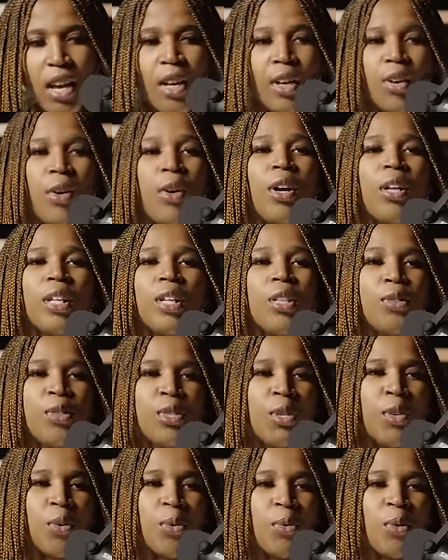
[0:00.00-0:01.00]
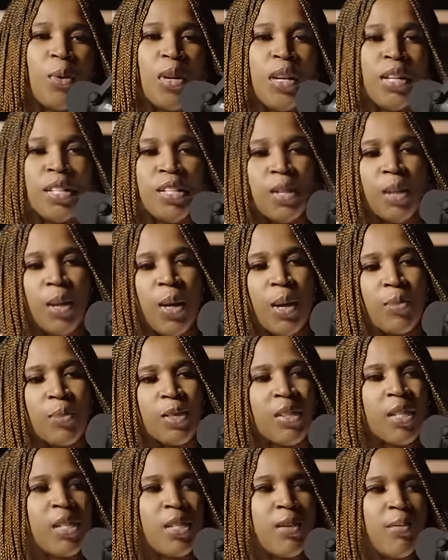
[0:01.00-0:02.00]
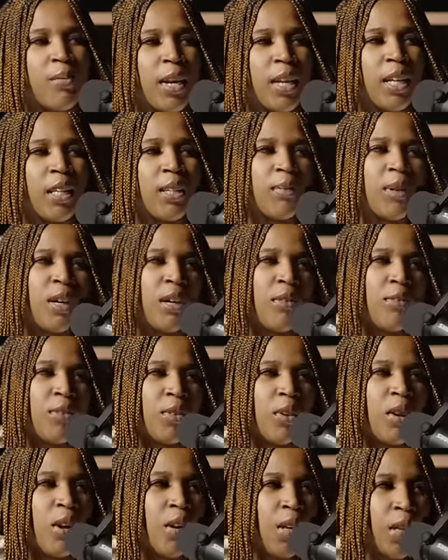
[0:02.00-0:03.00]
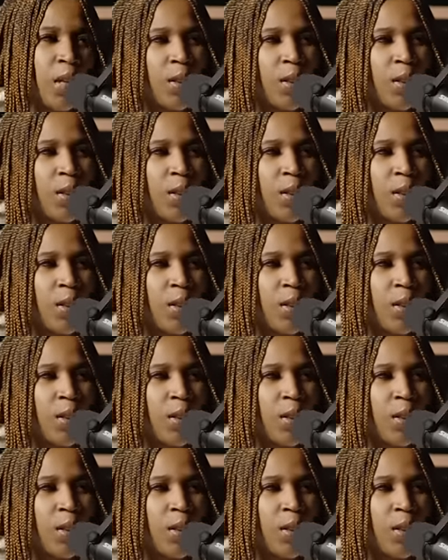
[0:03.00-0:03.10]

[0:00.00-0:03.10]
Go on YouTube or Instagram and see somebody that bought a Ferrari